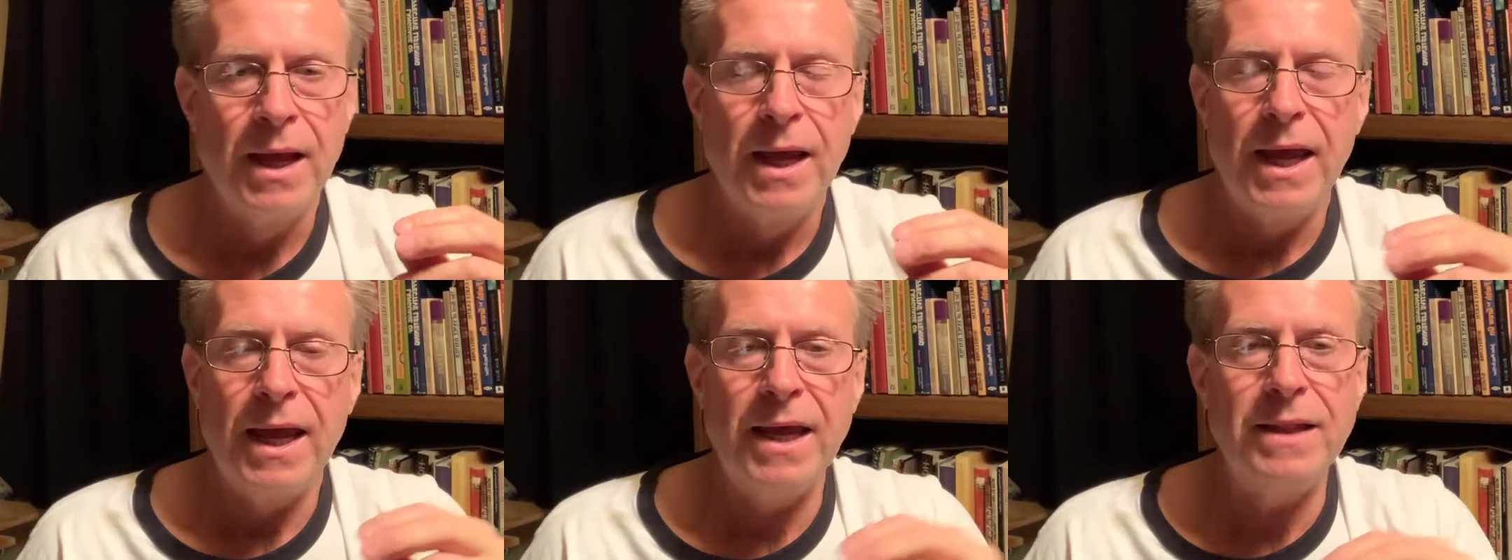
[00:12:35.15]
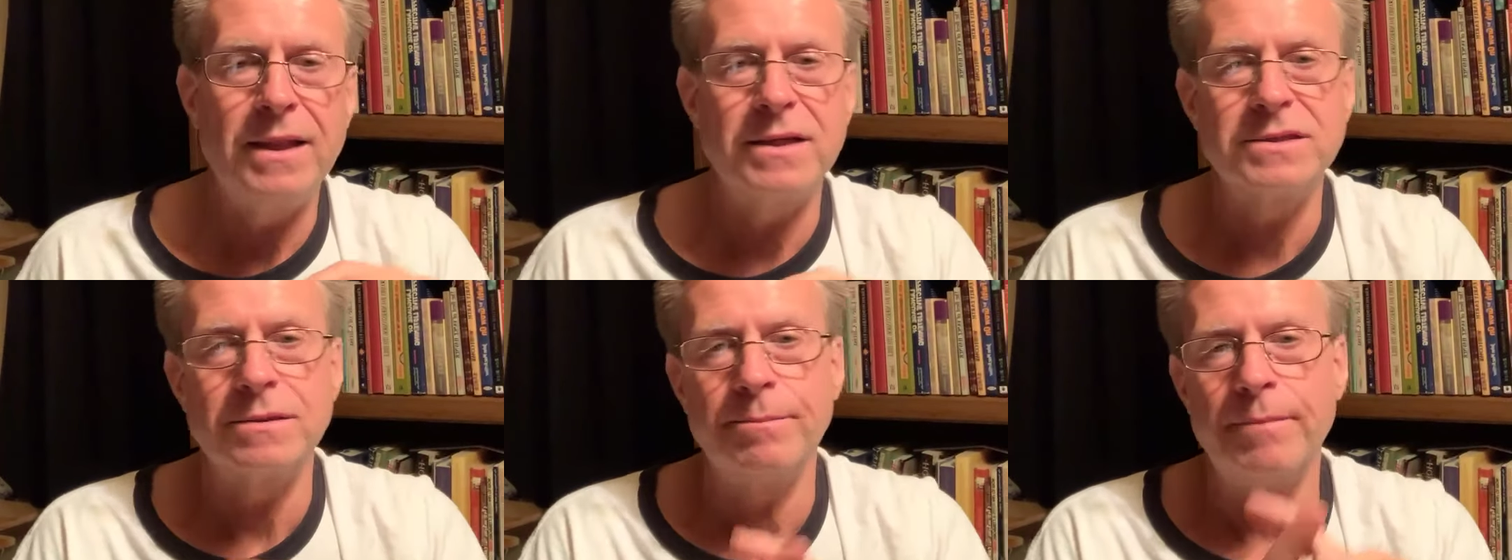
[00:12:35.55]
It
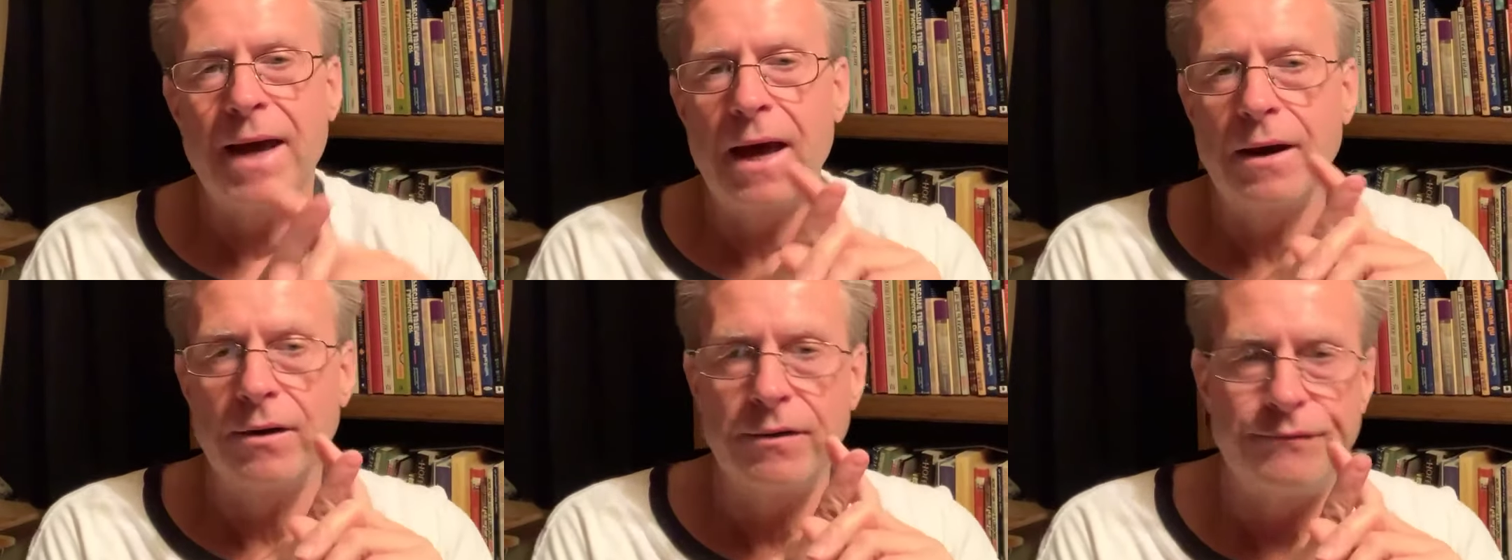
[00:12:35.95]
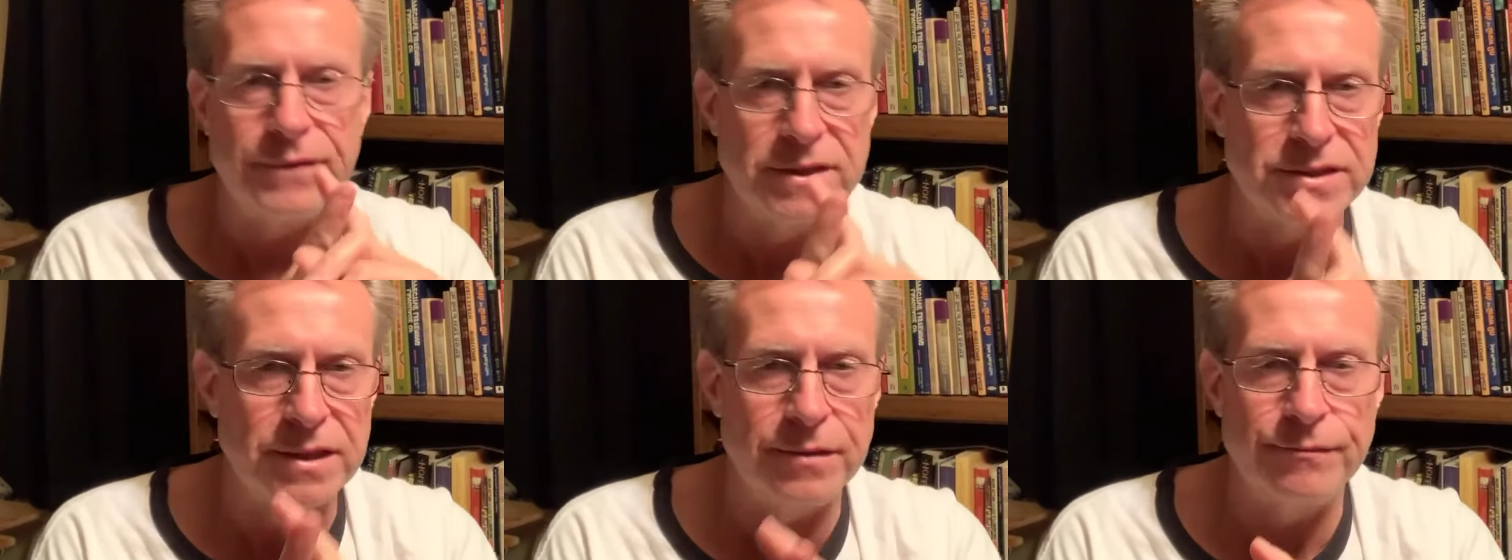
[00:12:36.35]
doesn't matter if
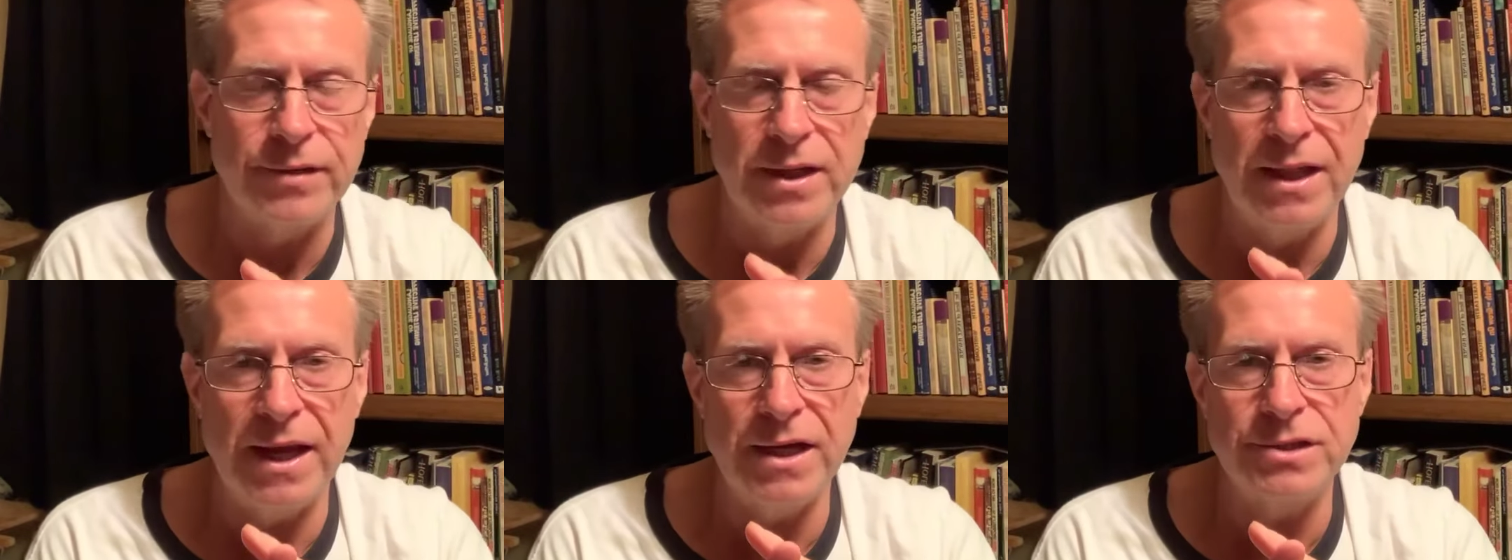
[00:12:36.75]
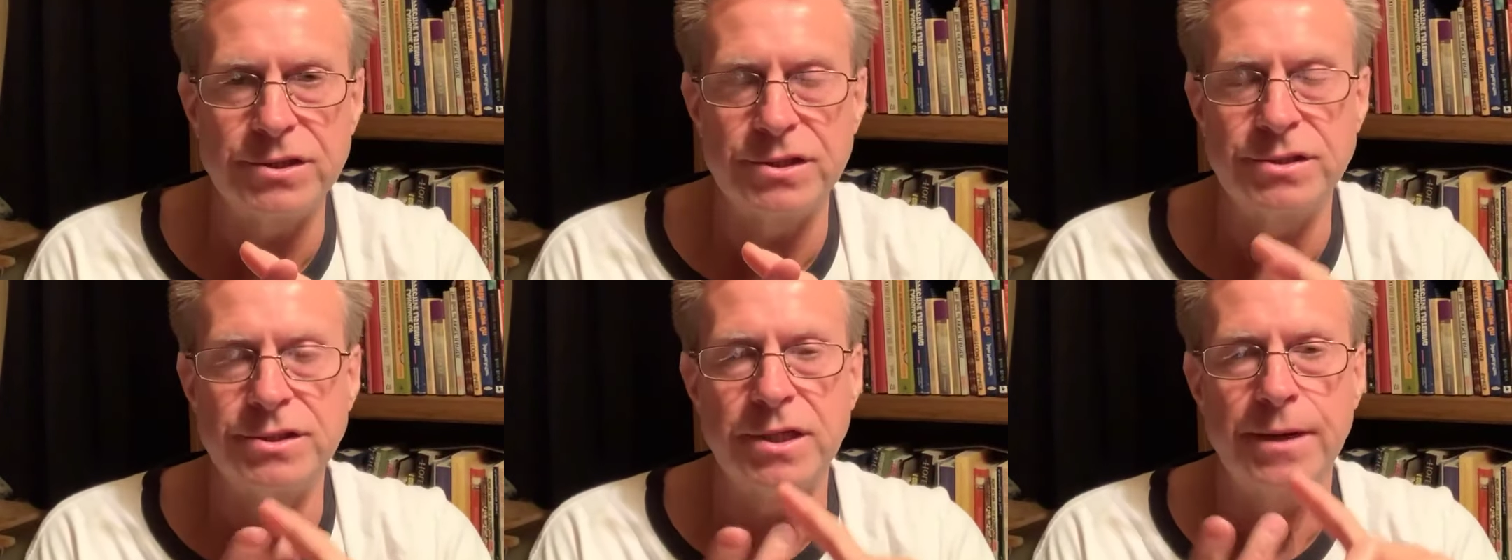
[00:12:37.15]
it's in
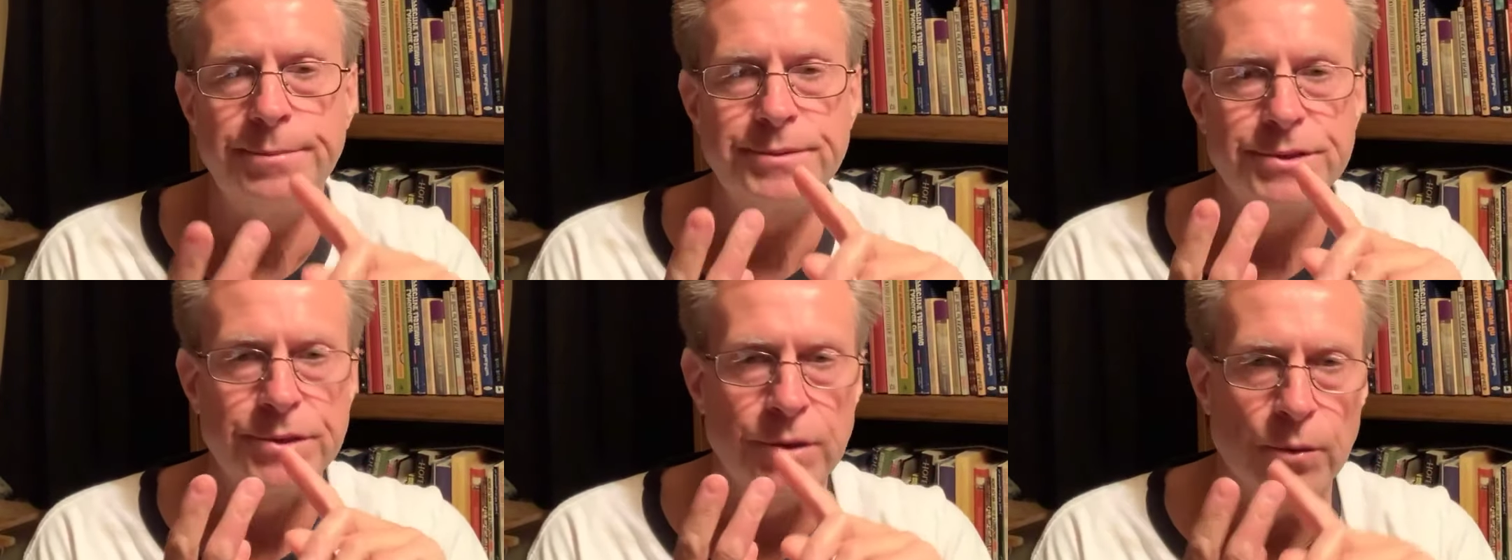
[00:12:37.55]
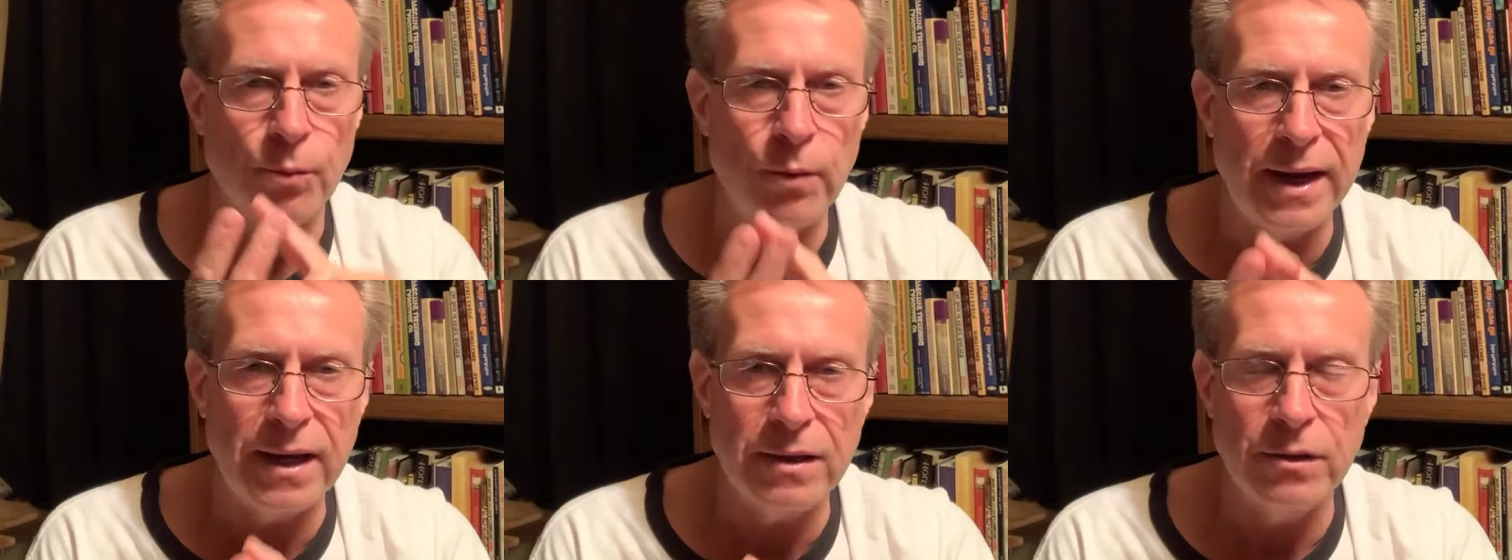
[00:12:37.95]
relationships, your
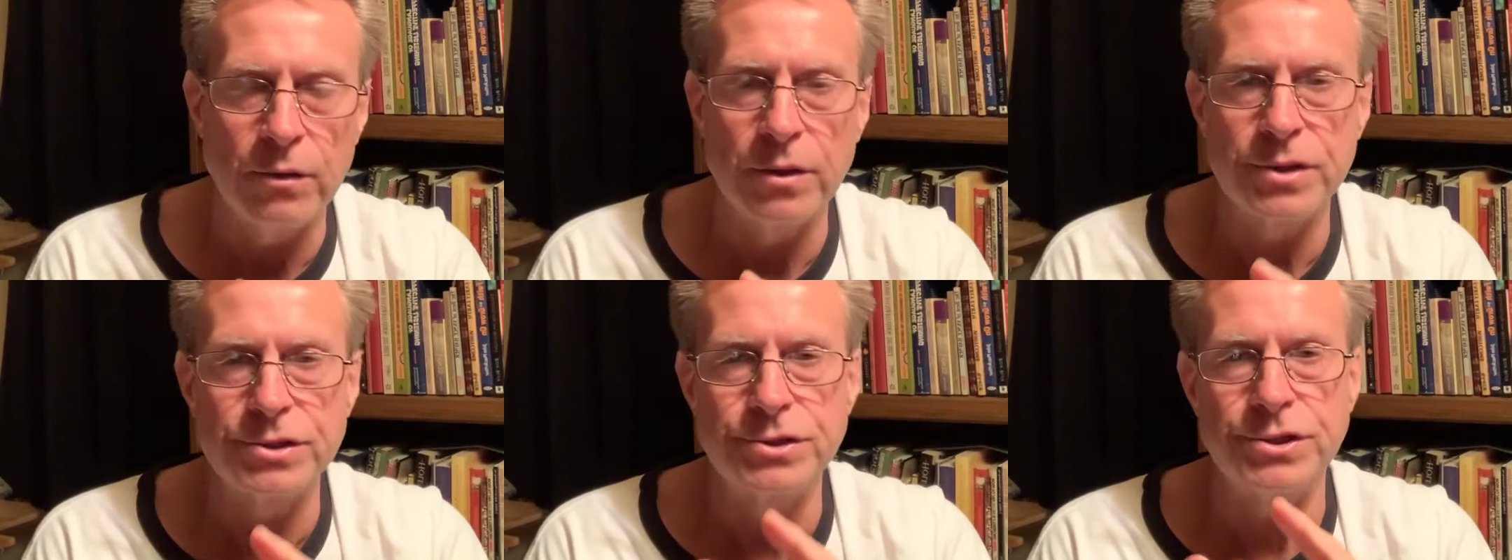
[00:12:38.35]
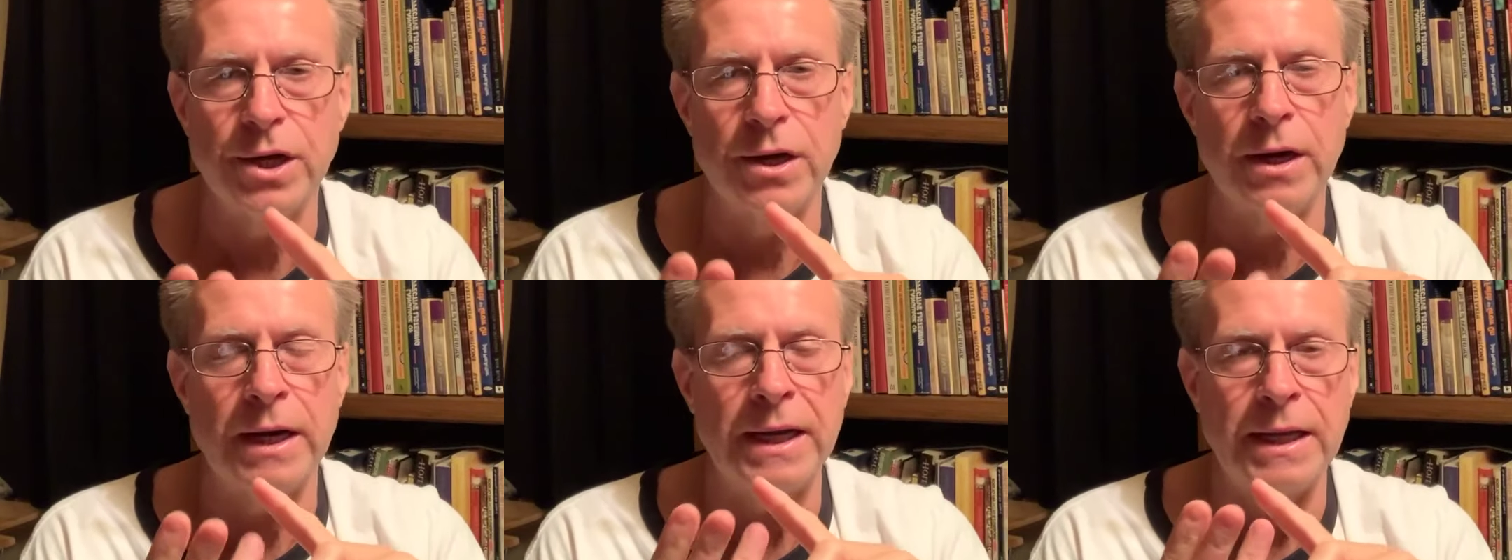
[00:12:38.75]
weight loss
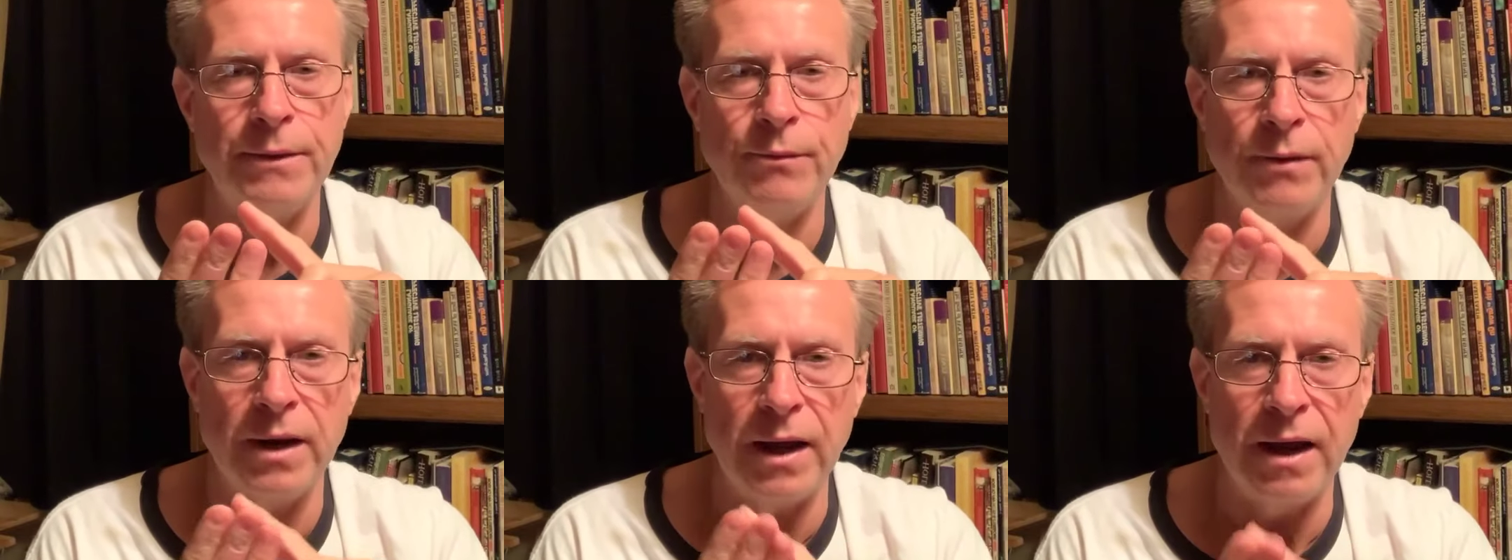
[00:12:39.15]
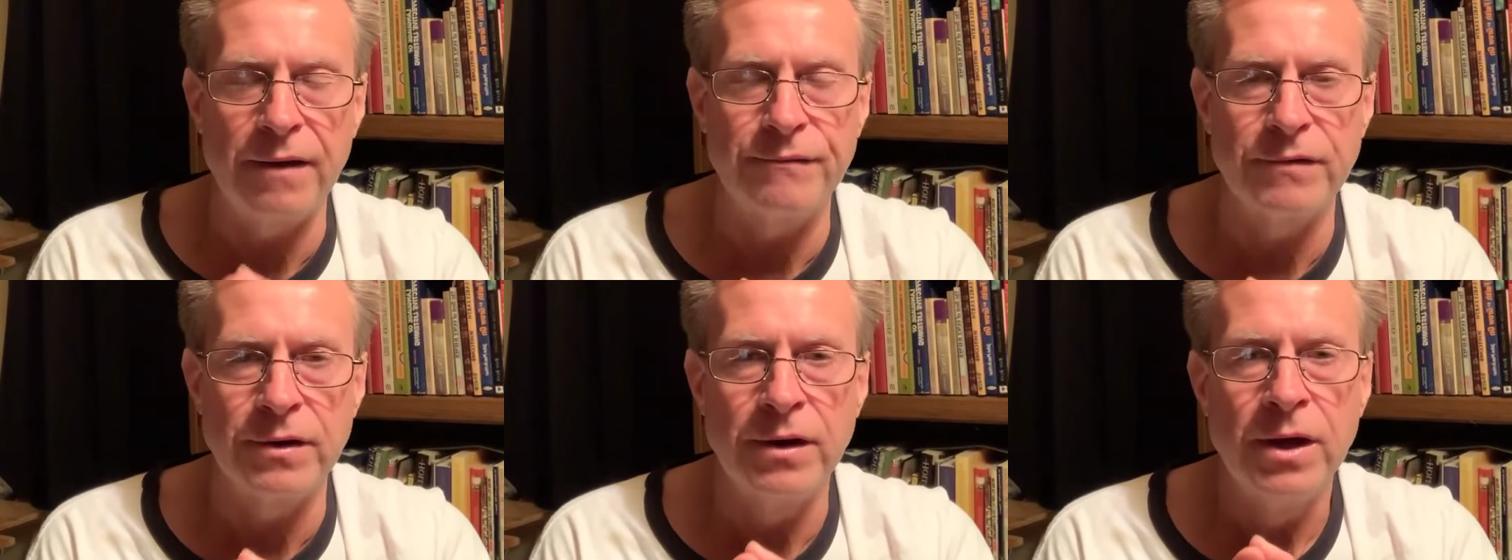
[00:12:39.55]
journey,
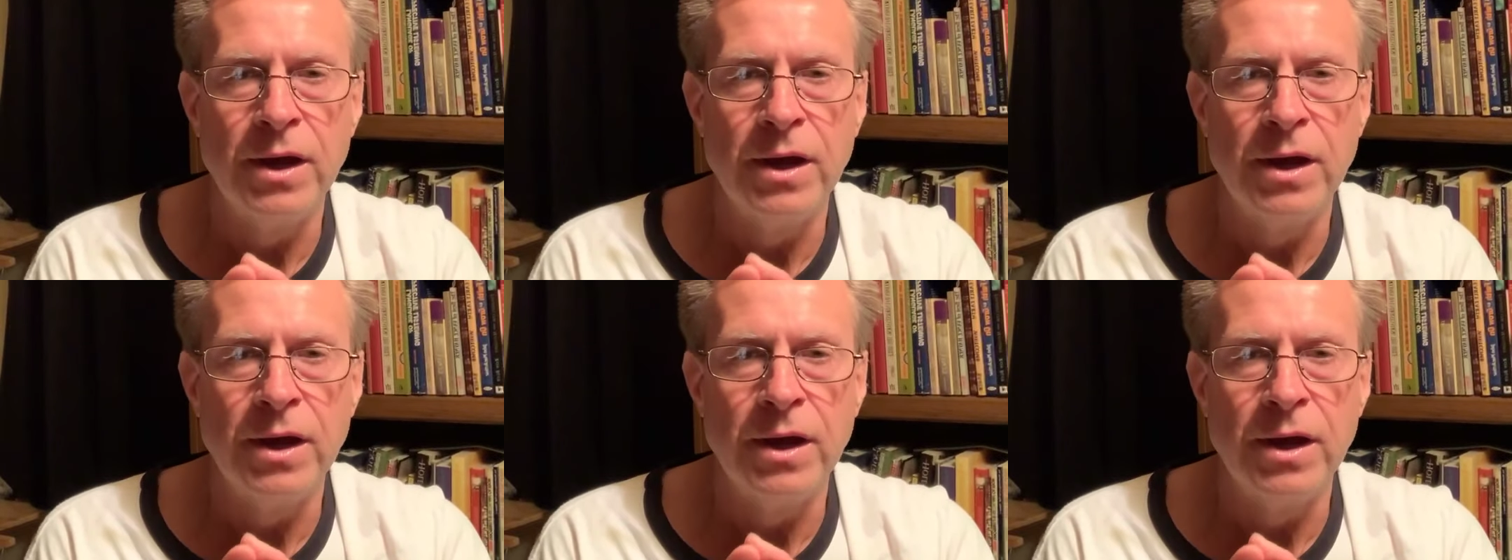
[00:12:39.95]
whatever.